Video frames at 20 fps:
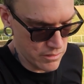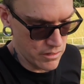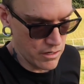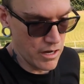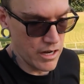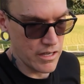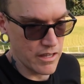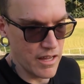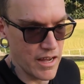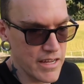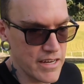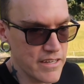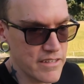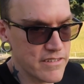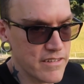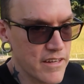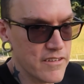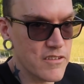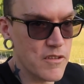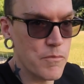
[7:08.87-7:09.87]
Online it
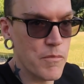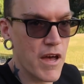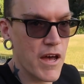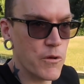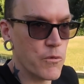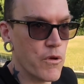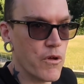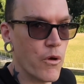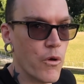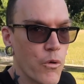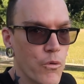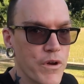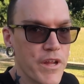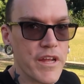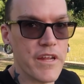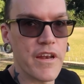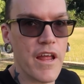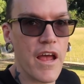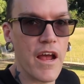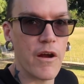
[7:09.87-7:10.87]
says the man with holding
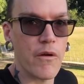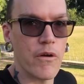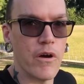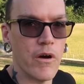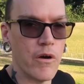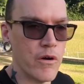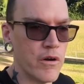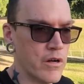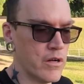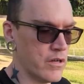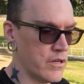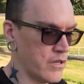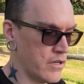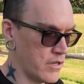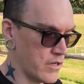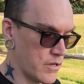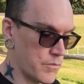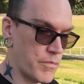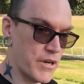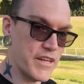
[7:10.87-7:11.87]
an arrow,
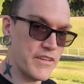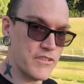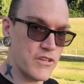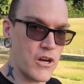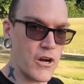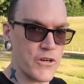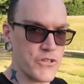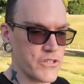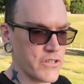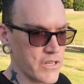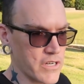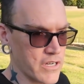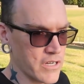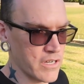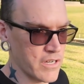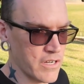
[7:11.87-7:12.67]
but he's an archer.